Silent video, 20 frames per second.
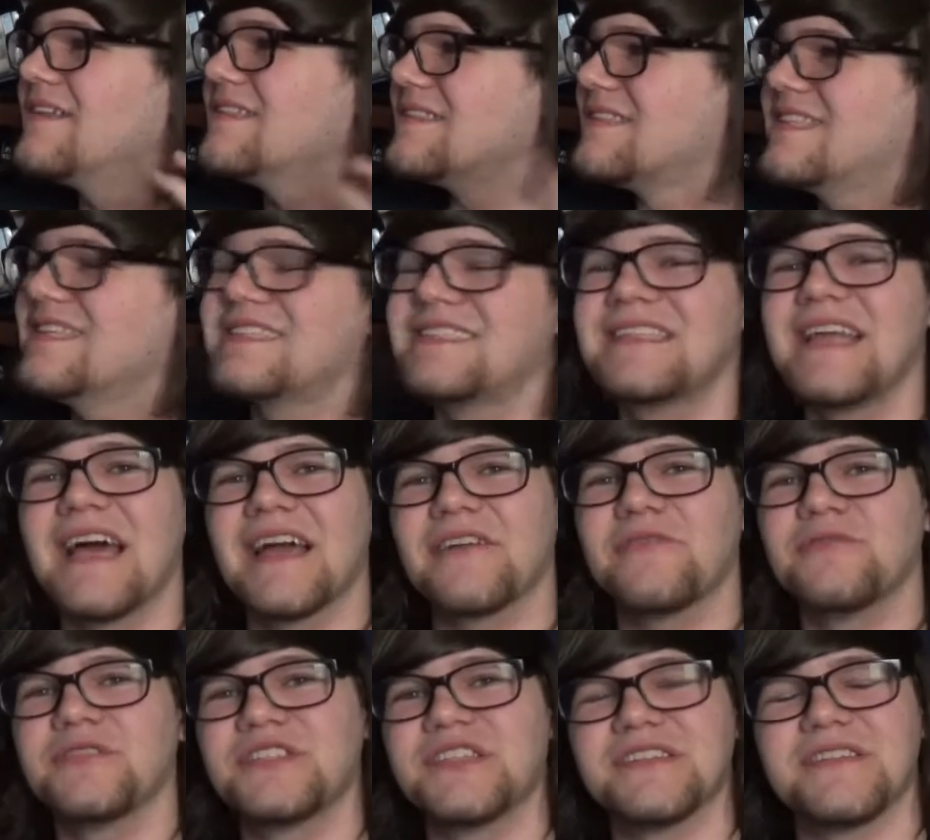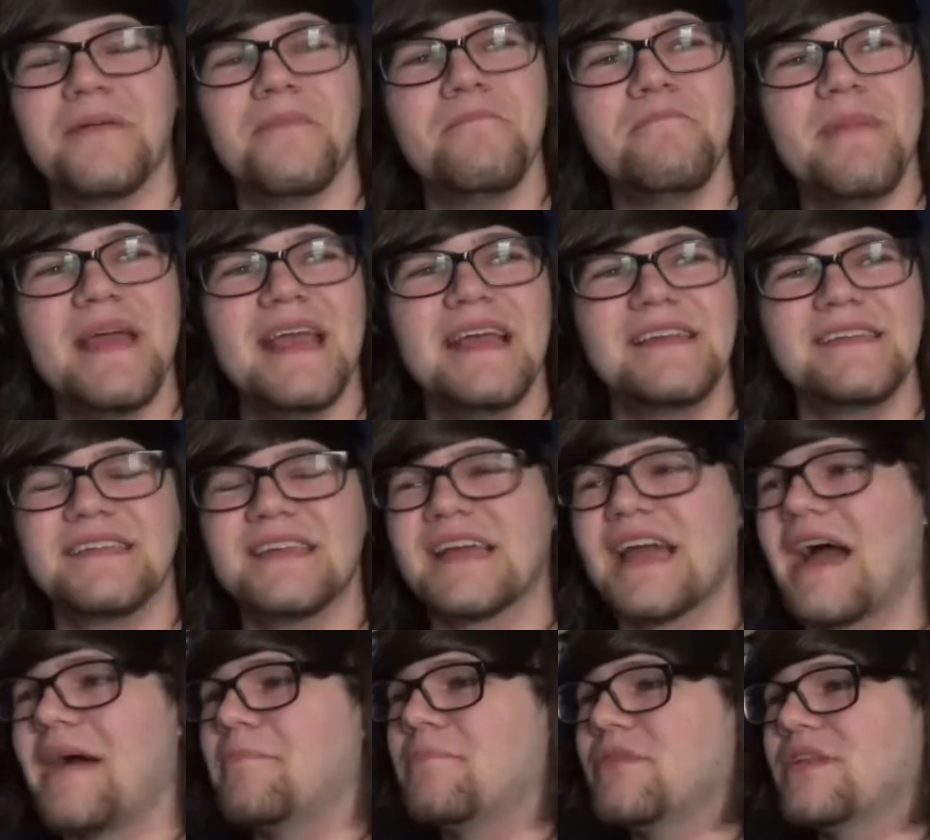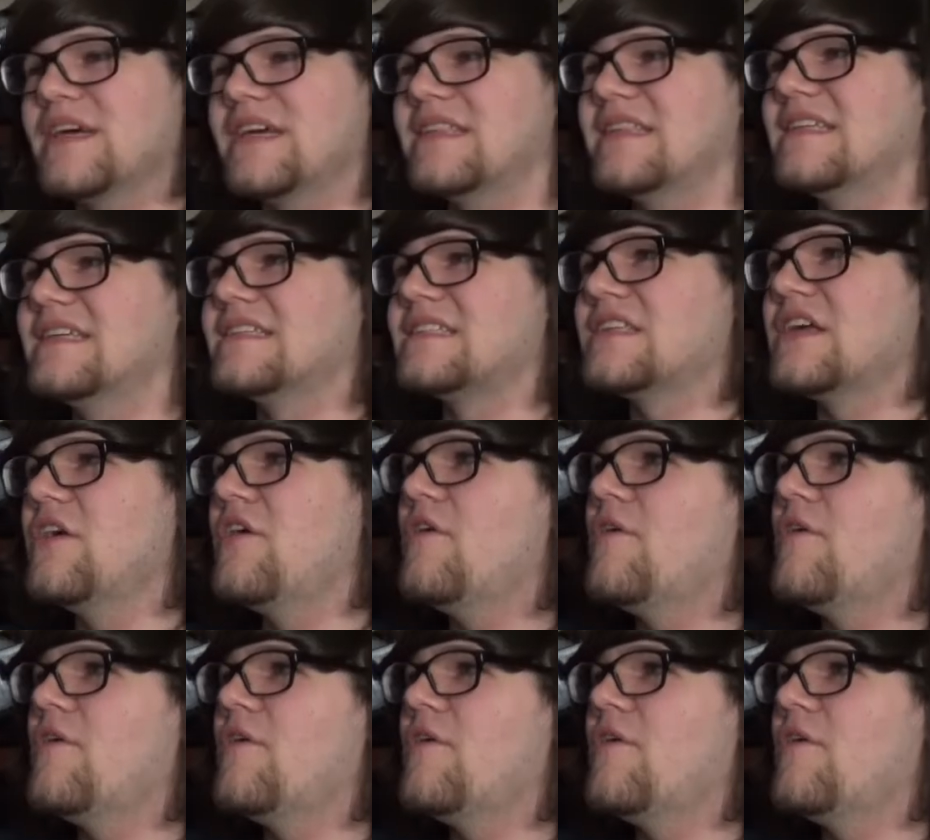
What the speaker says: This deck was just amazing. I played this